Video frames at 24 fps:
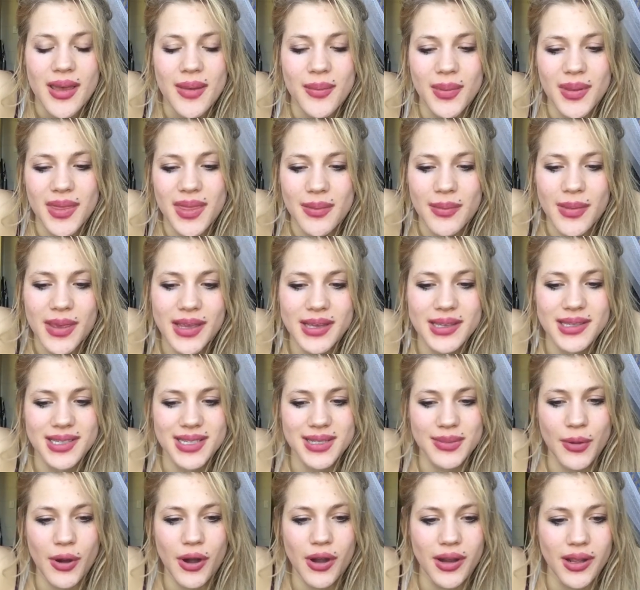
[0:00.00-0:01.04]
but they make us
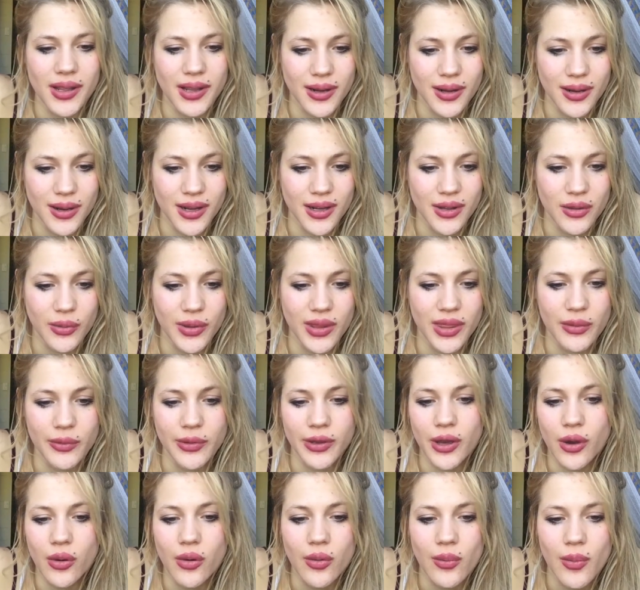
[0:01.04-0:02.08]
smarter in the way that we
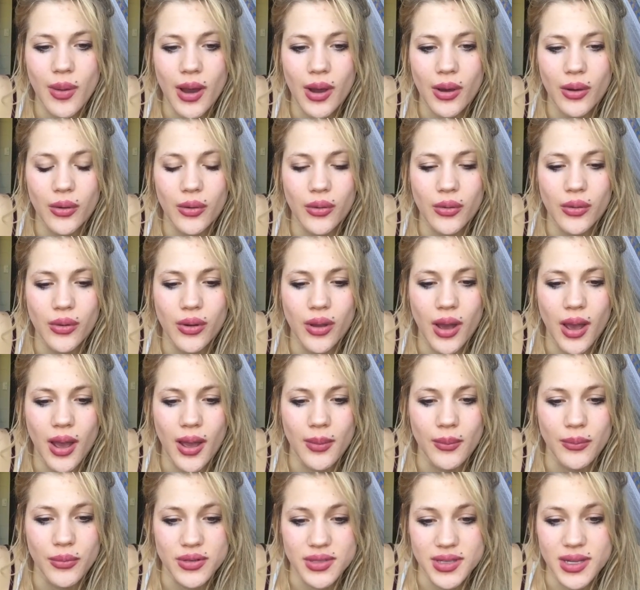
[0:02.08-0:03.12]
go about
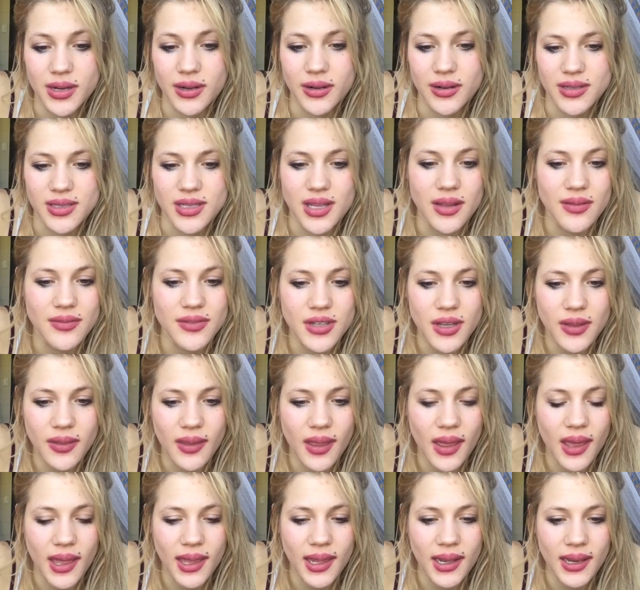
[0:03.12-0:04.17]
presenting ourselves
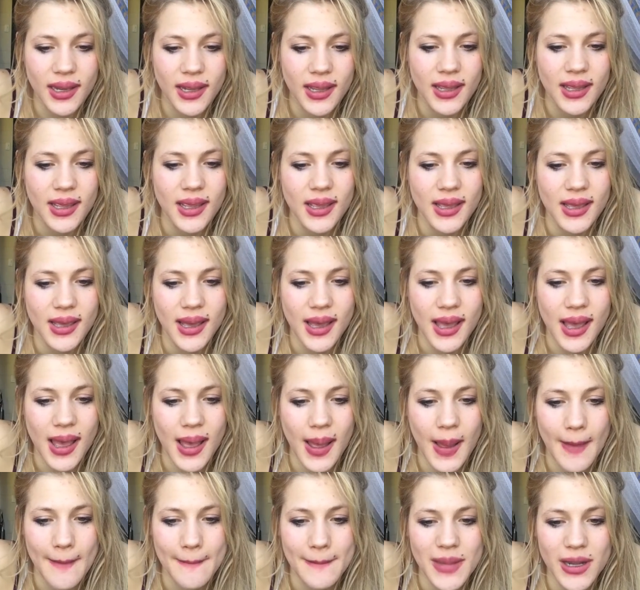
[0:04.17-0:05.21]
online.
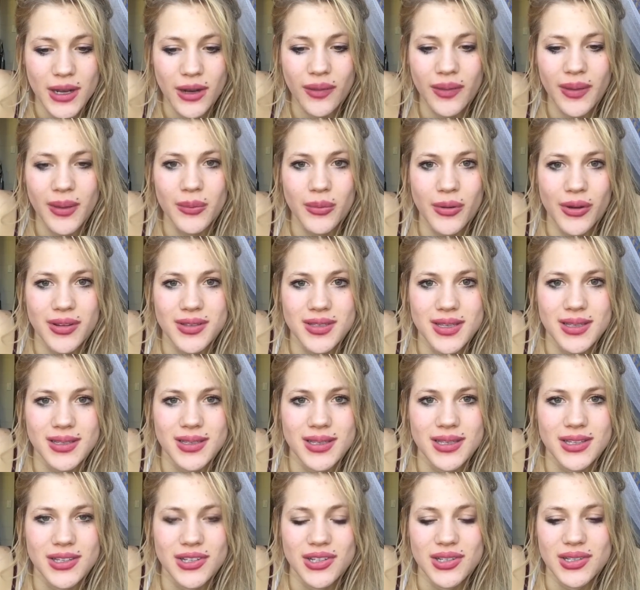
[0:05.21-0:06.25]
And online presence
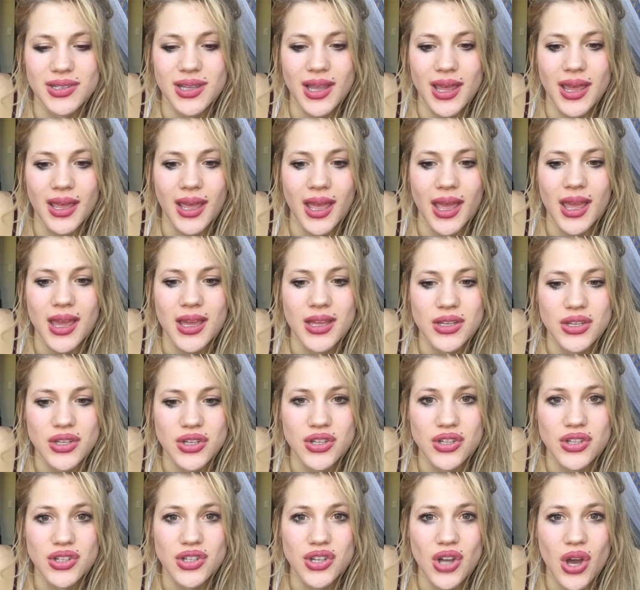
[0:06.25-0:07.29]
is just like
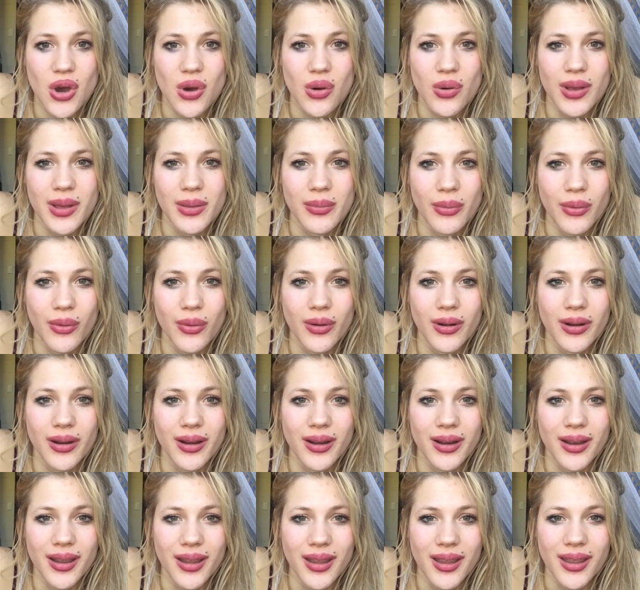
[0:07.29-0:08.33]
so
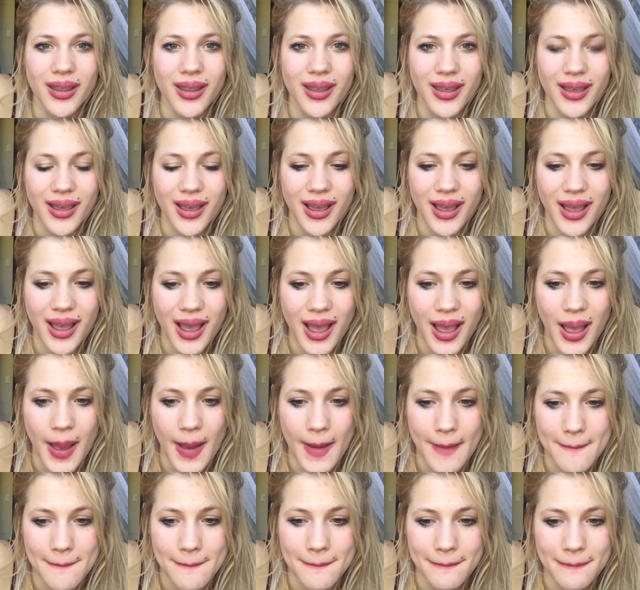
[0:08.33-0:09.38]
important
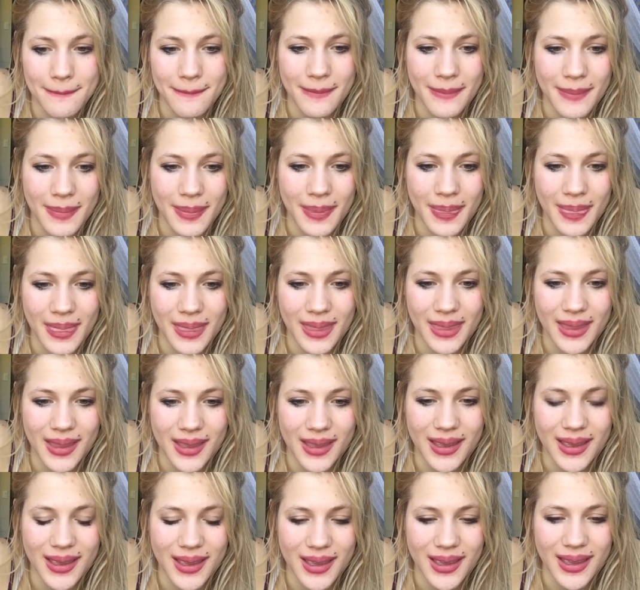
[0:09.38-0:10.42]

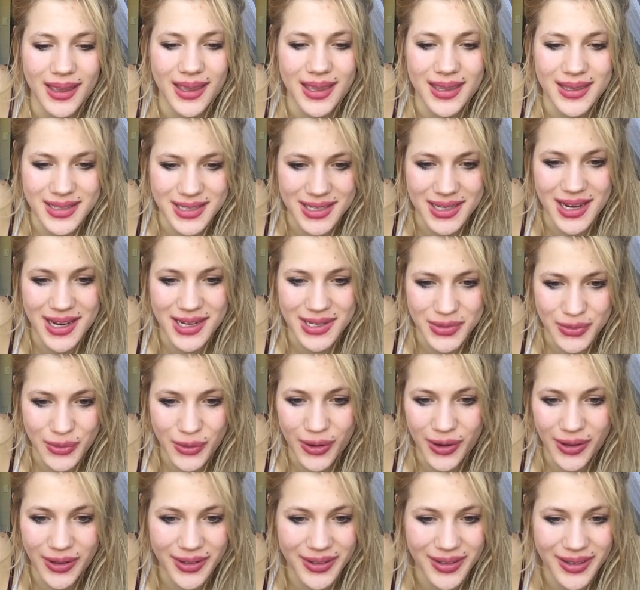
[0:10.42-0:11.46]
in today's
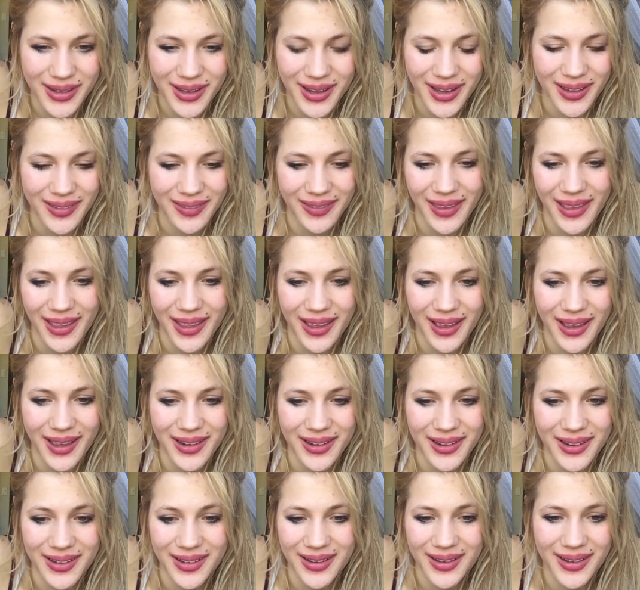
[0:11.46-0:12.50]
world.
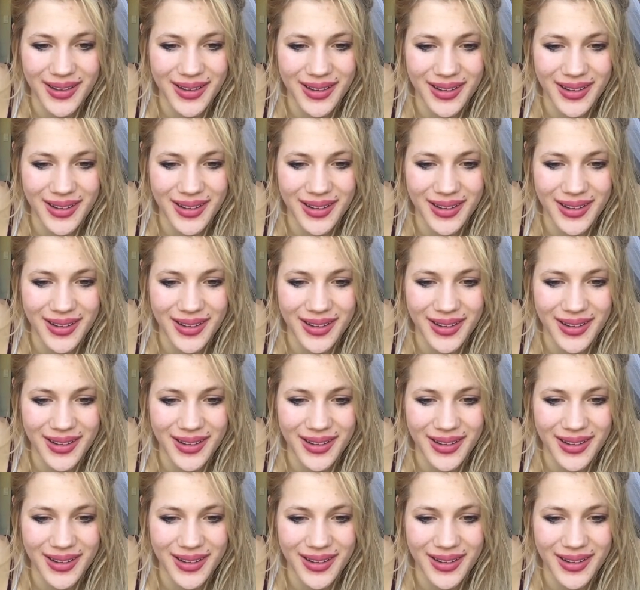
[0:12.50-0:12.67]
And